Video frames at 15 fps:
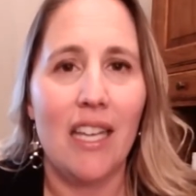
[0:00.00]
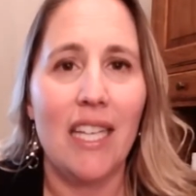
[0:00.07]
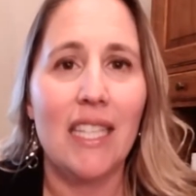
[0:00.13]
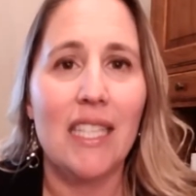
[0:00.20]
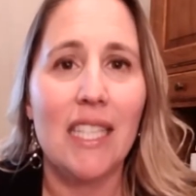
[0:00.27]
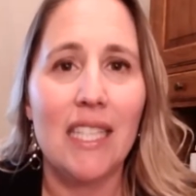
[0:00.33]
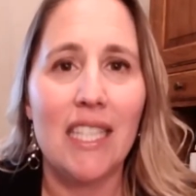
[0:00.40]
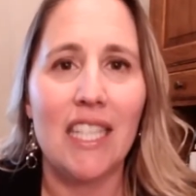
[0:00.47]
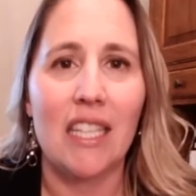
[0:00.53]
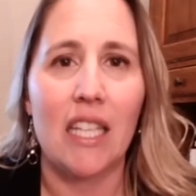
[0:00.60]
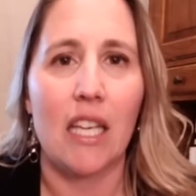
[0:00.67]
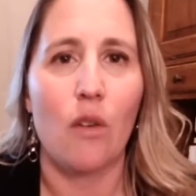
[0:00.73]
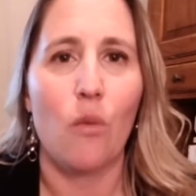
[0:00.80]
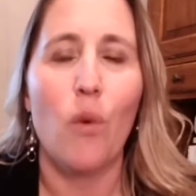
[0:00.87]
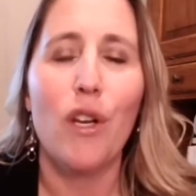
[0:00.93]

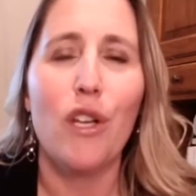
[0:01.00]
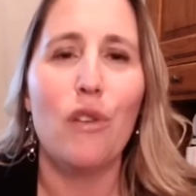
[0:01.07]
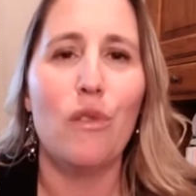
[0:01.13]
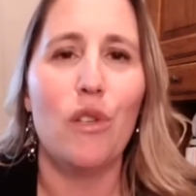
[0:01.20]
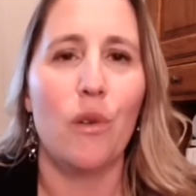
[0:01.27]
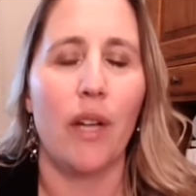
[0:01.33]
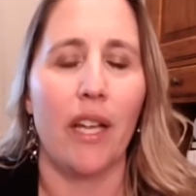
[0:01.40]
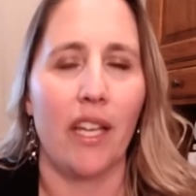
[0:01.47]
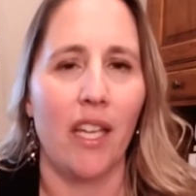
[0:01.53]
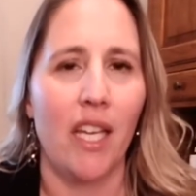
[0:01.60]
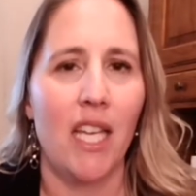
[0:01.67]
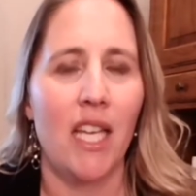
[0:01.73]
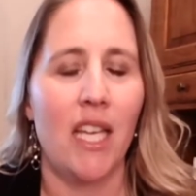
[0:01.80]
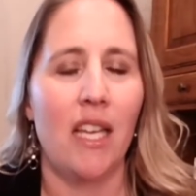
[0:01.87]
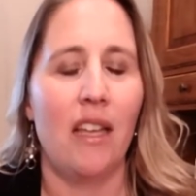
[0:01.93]
insistently, what are you doing?
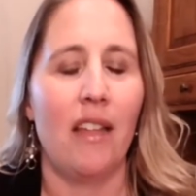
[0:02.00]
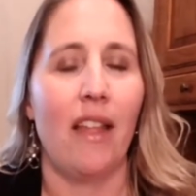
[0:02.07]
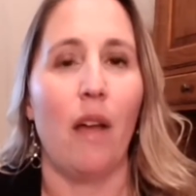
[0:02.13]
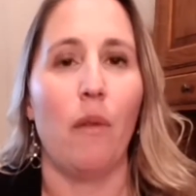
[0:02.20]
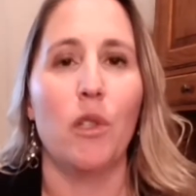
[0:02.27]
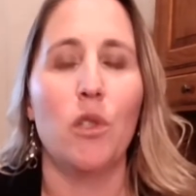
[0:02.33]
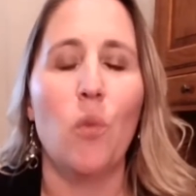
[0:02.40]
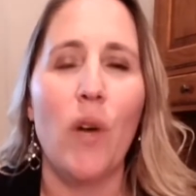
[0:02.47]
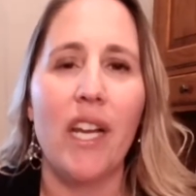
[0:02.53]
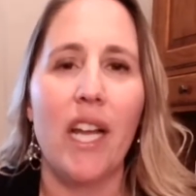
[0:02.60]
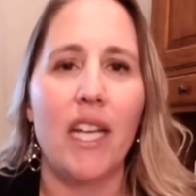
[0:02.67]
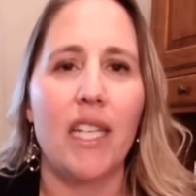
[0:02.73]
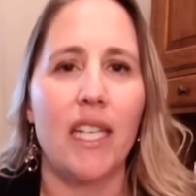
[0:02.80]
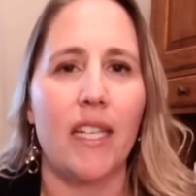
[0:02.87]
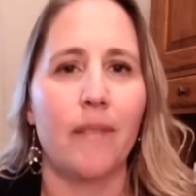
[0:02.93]
That was one
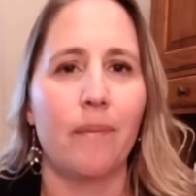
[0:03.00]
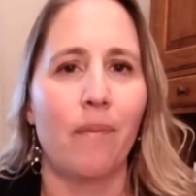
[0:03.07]
idea.